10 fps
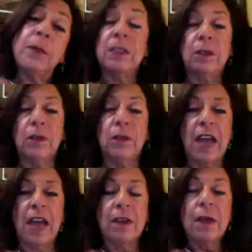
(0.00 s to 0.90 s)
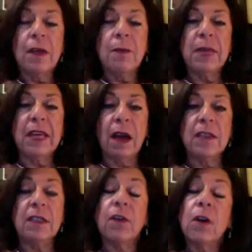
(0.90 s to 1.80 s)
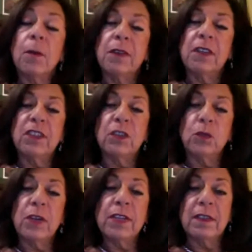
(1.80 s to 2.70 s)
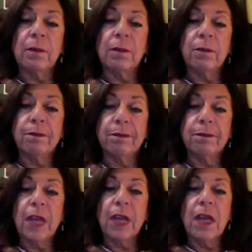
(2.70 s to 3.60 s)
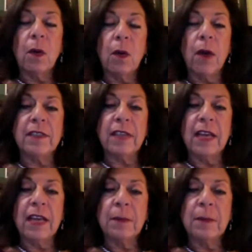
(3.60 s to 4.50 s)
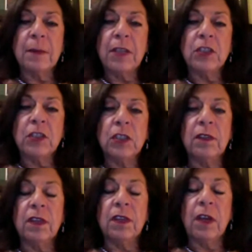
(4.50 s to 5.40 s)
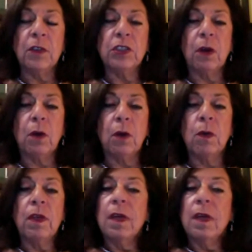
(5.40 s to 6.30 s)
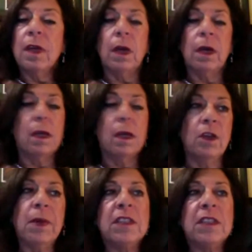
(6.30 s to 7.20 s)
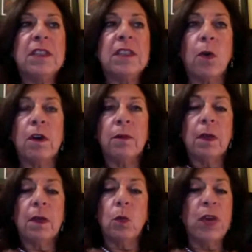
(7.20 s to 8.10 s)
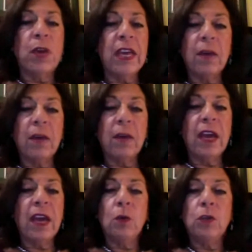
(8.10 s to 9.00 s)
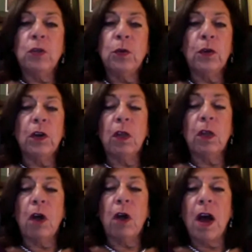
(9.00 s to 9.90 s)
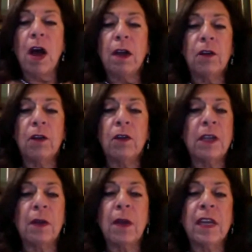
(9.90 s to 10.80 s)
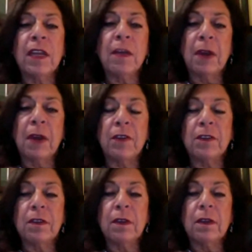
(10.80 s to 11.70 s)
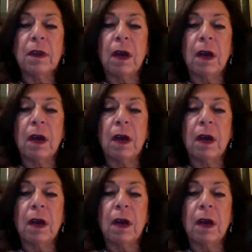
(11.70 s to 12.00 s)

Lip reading: able to do that because of our ability to reason. You know, as I mentioned in the other show, human beings are born weak. We have no tooth or claw or any apparent